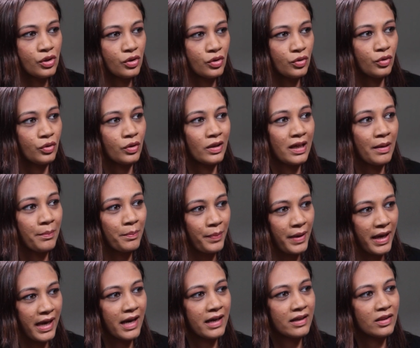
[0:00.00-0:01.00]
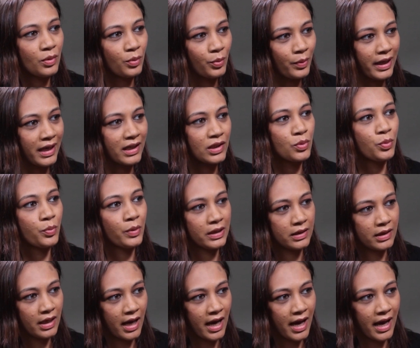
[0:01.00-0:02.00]
So compare the weight
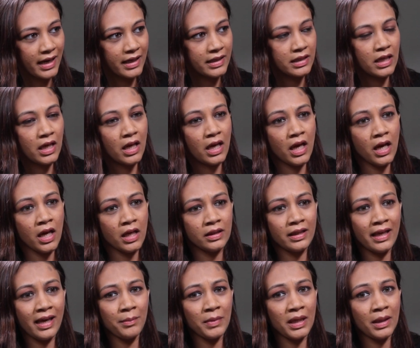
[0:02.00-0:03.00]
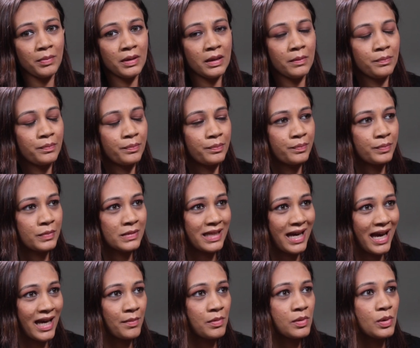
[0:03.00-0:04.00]
with the height. There may be
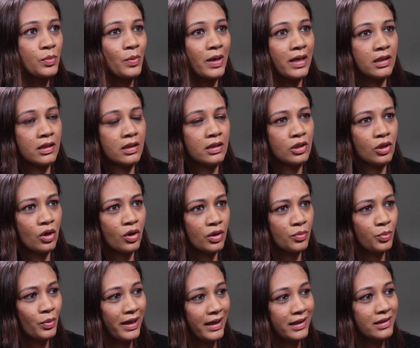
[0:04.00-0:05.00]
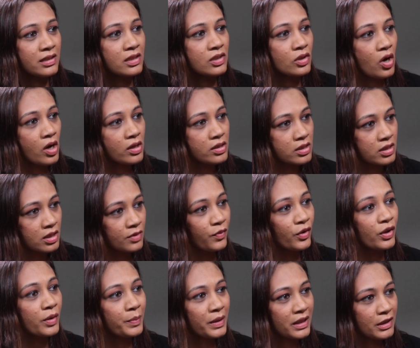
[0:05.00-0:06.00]
times when your weight is constant for
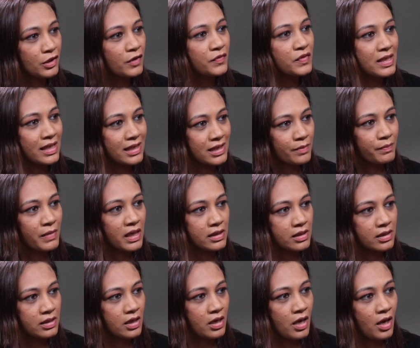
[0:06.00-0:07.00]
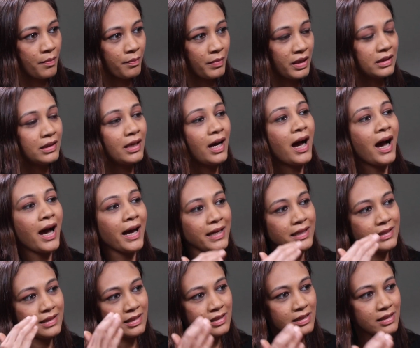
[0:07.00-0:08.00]
a period of 6 months, but the
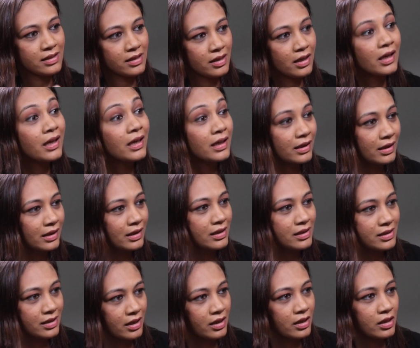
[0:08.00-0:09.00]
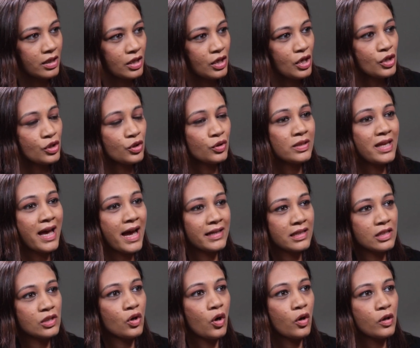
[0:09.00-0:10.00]
height is increasing. So that
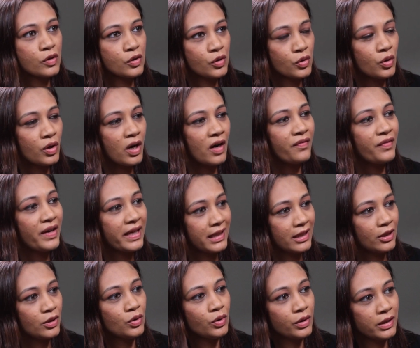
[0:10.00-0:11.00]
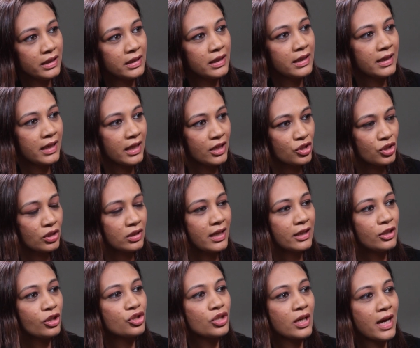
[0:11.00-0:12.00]
is also a very good indication that
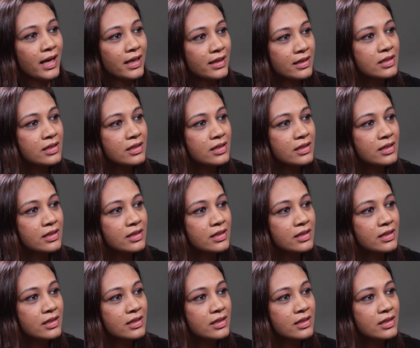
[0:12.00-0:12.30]
your child